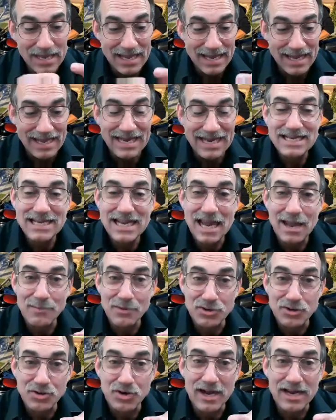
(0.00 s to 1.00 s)
anytime
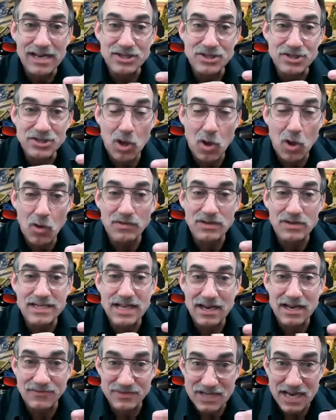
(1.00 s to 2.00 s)
you try and solve a
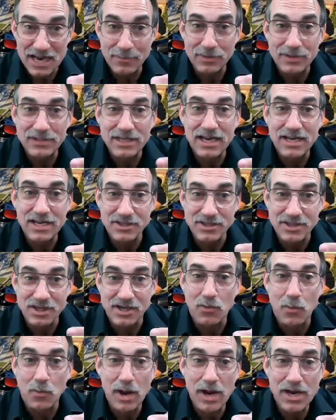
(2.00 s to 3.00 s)
set of simultaneous
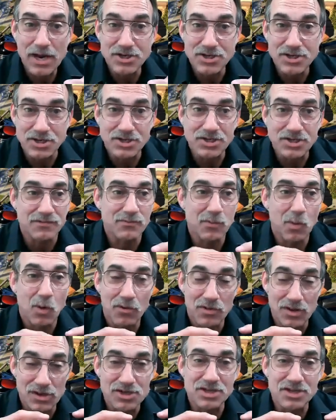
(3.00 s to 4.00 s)
equations of more
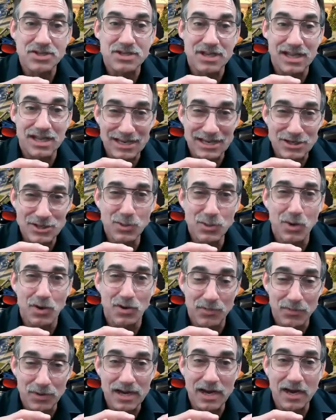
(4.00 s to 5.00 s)
than just like two or
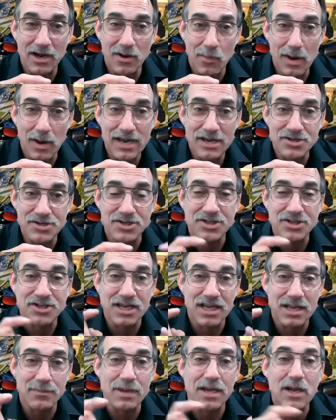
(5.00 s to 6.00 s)
three equations, it
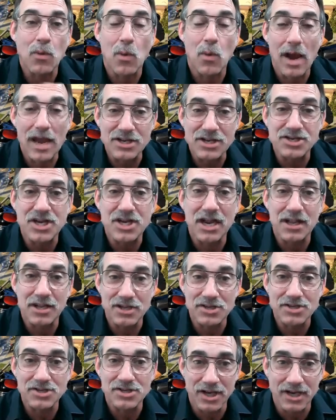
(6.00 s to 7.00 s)
can be quite
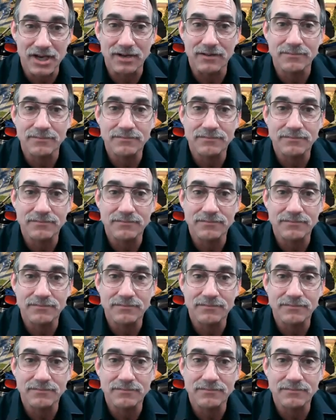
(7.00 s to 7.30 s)
challenging.